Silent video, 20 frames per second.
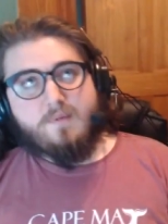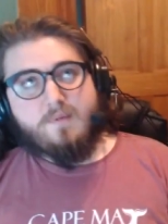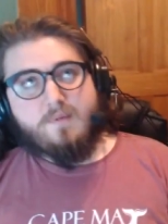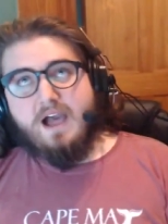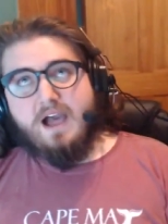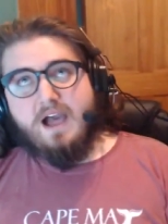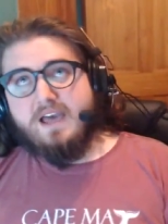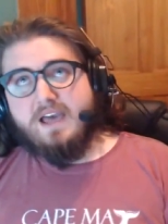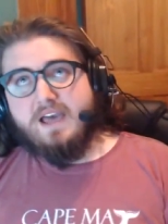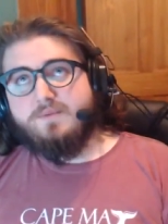
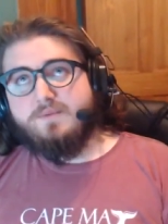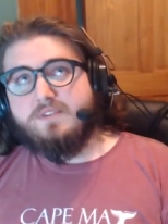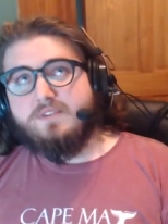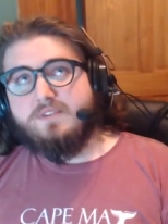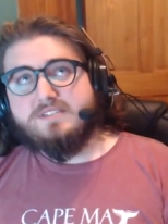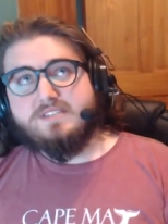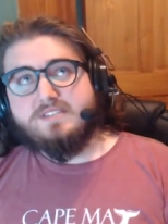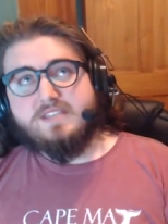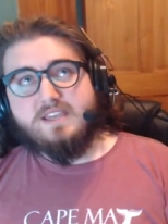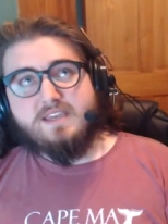I would
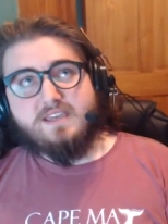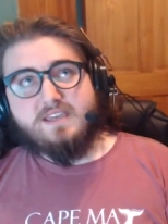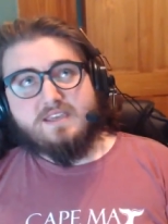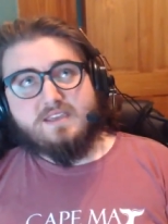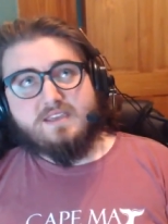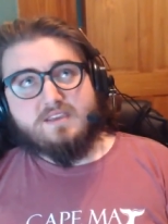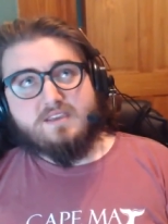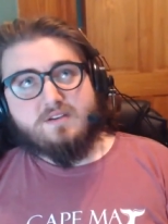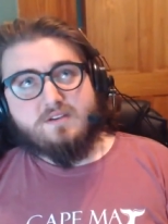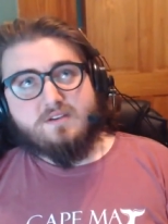
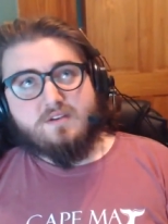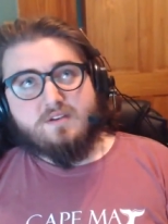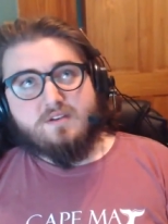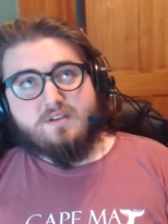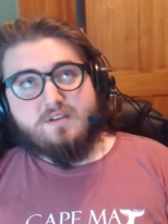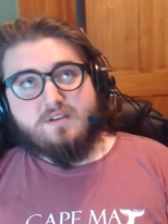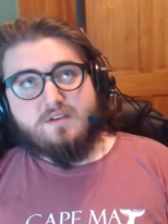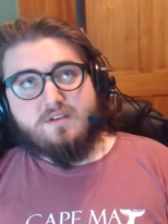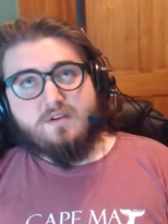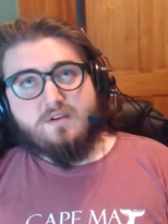say
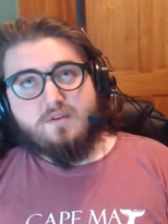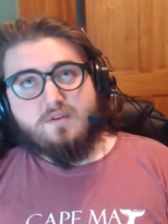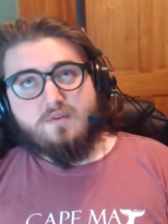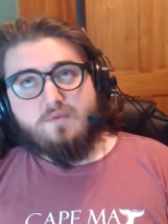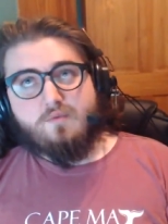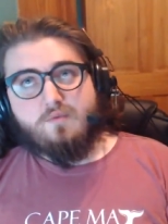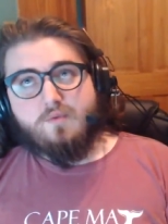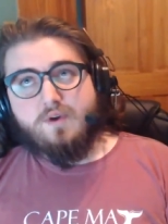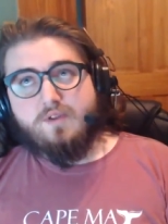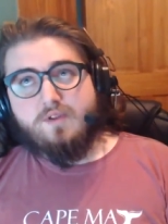
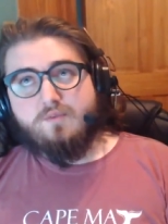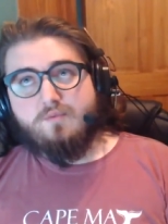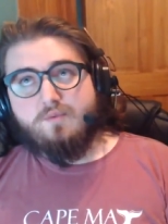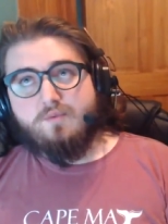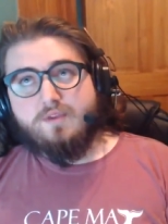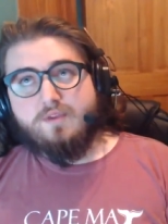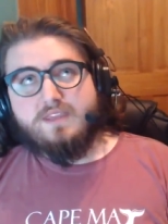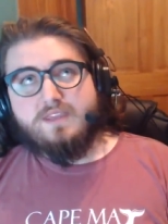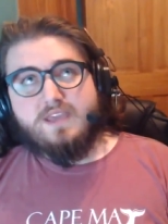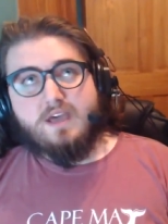what
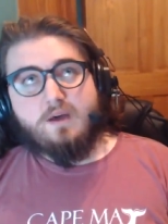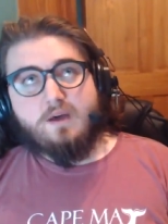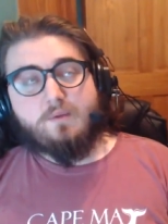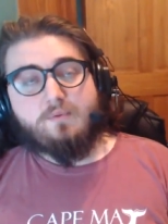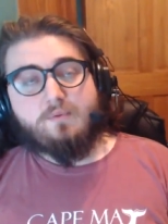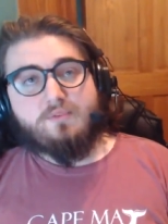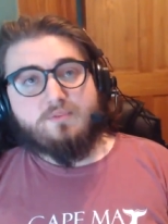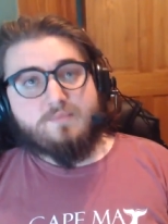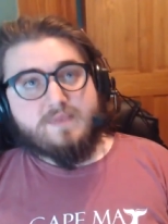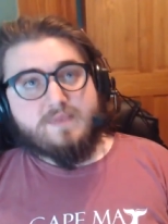really
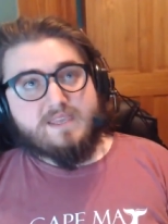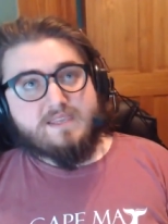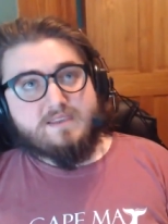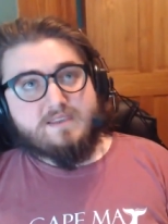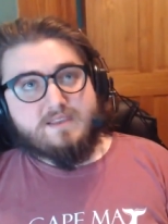helps me,